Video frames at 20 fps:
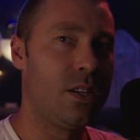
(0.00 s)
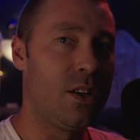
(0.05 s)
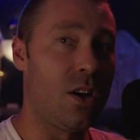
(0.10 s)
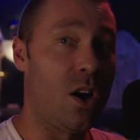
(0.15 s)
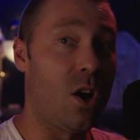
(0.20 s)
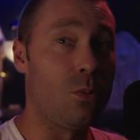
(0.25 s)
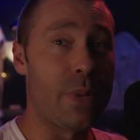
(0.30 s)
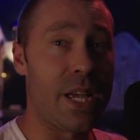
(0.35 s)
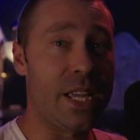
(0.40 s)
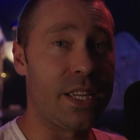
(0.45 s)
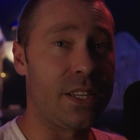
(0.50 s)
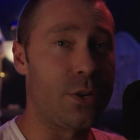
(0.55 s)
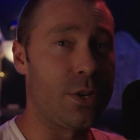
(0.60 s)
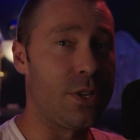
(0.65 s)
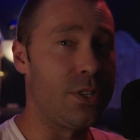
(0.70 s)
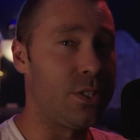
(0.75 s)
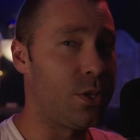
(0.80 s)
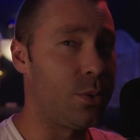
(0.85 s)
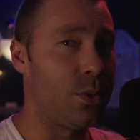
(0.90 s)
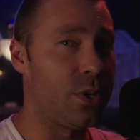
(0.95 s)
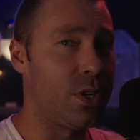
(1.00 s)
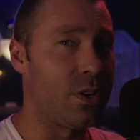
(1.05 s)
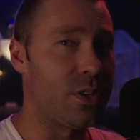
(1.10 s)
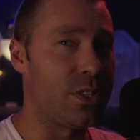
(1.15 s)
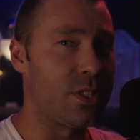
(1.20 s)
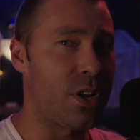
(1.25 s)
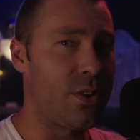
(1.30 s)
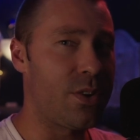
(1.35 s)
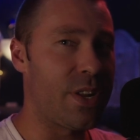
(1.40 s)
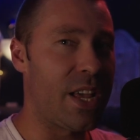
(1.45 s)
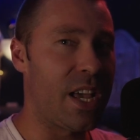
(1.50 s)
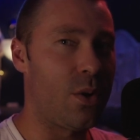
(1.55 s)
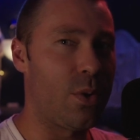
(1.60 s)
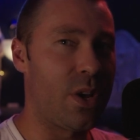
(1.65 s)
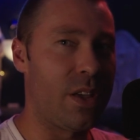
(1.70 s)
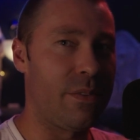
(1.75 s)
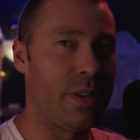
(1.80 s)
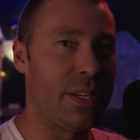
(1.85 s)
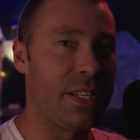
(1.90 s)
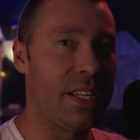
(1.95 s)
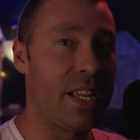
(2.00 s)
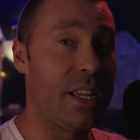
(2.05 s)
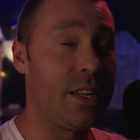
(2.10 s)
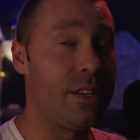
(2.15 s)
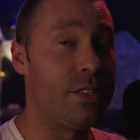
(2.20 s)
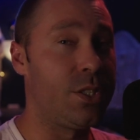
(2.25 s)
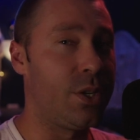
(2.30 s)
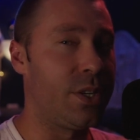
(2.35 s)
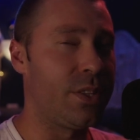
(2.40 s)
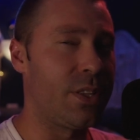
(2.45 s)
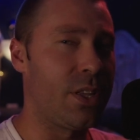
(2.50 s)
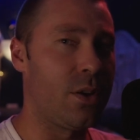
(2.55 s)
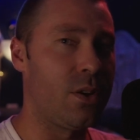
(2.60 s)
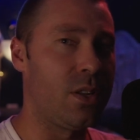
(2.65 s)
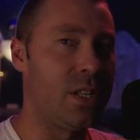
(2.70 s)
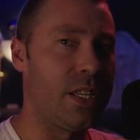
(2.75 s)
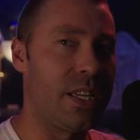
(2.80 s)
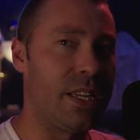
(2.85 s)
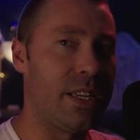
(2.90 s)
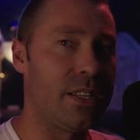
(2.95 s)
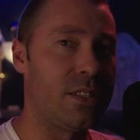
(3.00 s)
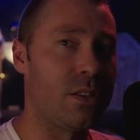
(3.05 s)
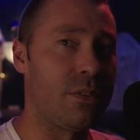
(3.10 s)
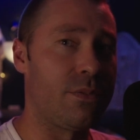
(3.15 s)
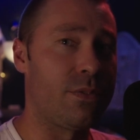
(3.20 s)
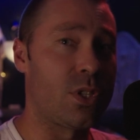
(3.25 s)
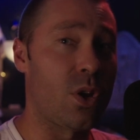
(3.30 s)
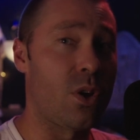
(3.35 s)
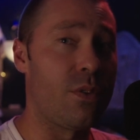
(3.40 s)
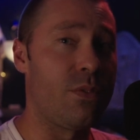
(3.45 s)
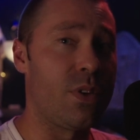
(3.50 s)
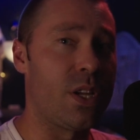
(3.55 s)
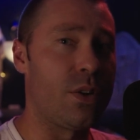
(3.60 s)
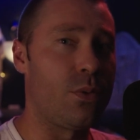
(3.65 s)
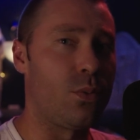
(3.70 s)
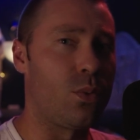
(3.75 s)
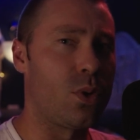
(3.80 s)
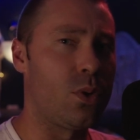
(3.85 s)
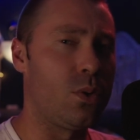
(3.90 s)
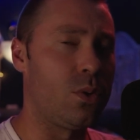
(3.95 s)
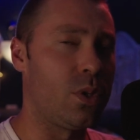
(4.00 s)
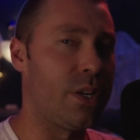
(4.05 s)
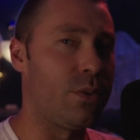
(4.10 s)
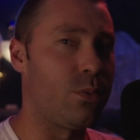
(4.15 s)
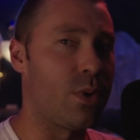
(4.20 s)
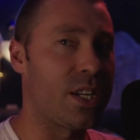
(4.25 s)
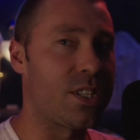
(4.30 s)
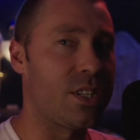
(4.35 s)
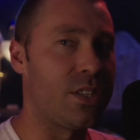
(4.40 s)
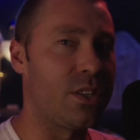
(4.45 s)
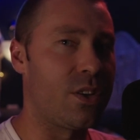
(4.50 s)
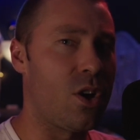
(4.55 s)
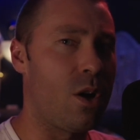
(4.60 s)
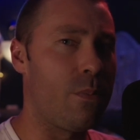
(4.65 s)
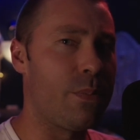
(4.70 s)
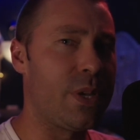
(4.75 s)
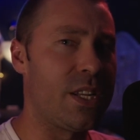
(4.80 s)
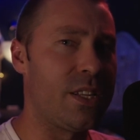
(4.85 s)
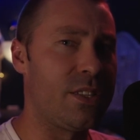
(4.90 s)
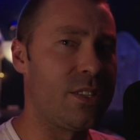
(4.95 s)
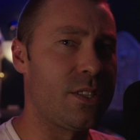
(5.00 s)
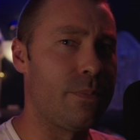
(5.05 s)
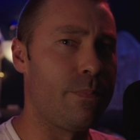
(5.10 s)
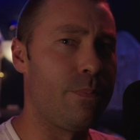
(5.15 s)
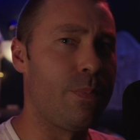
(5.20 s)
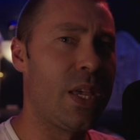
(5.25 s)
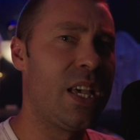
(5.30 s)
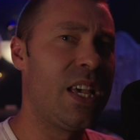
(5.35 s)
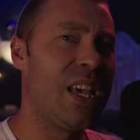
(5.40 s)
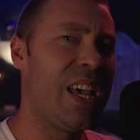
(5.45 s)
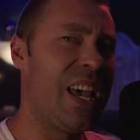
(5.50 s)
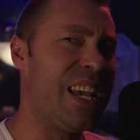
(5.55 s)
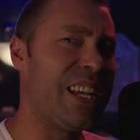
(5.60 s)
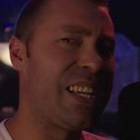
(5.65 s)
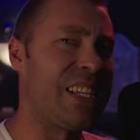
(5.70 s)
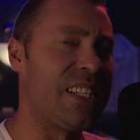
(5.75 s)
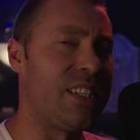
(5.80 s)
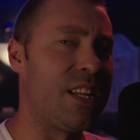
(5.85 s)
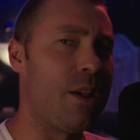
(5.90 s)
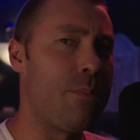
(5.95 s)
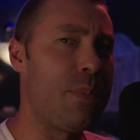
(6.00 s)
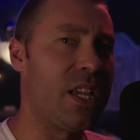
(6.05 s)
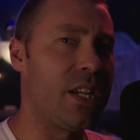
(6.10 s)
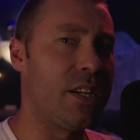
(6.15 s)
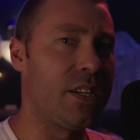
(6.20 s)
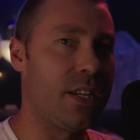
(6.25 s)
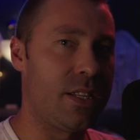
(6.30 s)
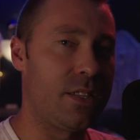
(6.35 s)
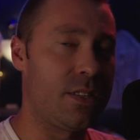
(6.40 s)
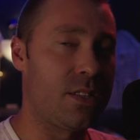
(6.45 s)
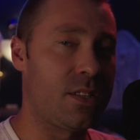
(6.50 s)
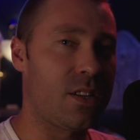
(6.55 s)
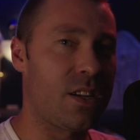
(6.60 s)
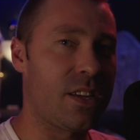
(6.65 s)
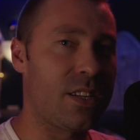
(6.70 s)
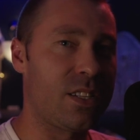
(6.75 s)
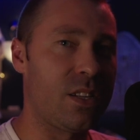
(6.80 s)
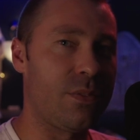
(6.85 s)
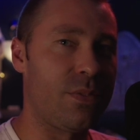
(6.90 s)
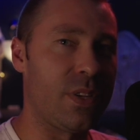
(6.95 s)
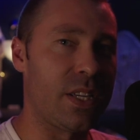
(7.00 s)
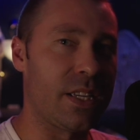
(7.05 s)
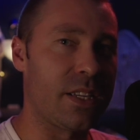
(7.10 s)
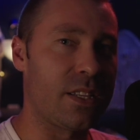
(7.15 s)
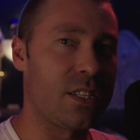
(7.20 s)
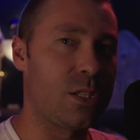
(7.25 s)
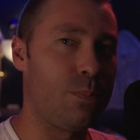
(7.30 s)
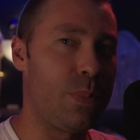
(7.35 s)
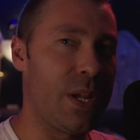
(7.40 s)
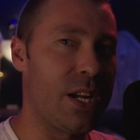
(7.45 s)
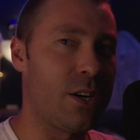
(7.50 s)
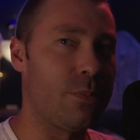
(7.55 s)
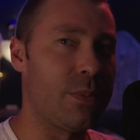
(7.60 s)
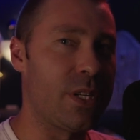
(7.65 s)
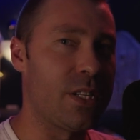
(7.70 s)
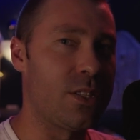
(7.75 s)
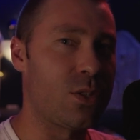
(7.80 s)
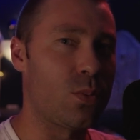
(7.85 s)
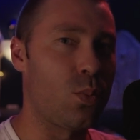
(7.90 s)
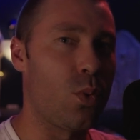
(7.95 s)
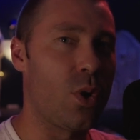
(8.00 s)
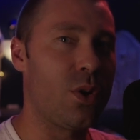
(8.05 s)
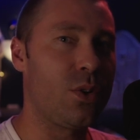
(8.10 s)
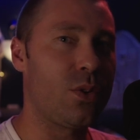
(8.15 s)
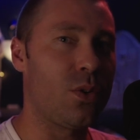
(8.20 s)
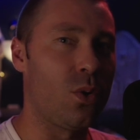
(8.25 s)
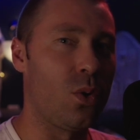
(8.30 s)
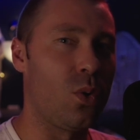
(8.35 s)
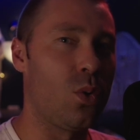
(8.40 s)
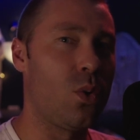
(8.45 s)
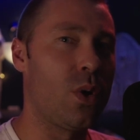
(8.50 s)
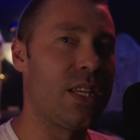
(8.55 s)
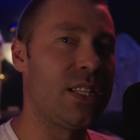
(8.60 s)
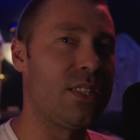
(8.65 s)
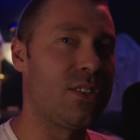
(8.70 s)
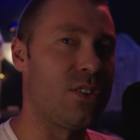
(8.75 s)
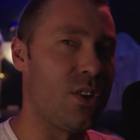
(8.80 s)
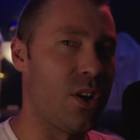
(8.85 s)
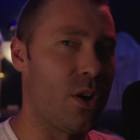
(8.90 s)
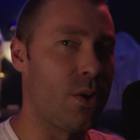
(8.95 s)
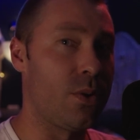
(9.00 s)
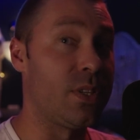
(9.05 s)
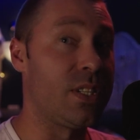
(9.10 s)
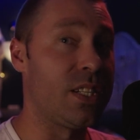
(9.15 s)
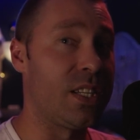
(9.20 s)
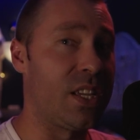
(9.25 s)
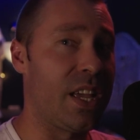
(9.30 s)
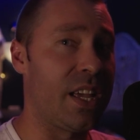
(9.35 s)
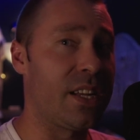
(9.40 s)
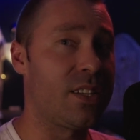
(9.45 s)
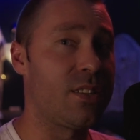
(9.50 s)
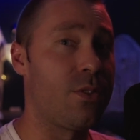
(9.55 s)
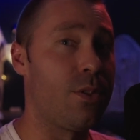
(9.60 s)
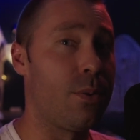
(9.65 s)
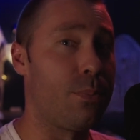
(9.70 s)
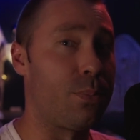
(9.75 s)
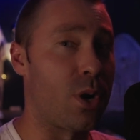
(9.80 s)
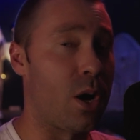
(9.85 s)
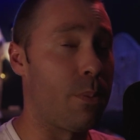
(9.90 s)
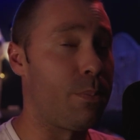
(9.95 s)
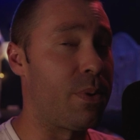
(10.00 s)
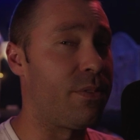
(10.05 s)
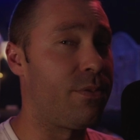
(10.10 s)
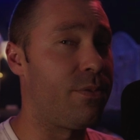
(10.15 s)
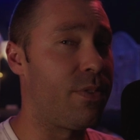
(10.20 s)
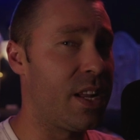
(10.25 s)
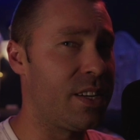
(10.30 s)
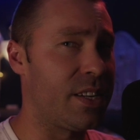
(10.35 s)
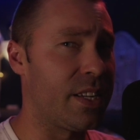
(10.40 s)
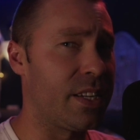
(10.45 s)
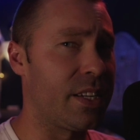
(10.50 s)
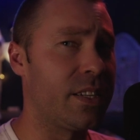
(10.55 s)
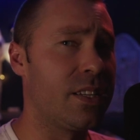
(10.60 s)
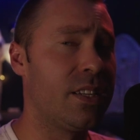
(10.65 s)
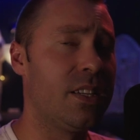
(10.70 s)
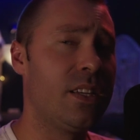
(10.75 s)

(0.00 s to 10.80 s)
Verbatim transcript: Old mate couldn't do it on his own, however, and during the early years of Soviet rule and Russian communism, academia and scientific experiments weren't always known to get the proper funding.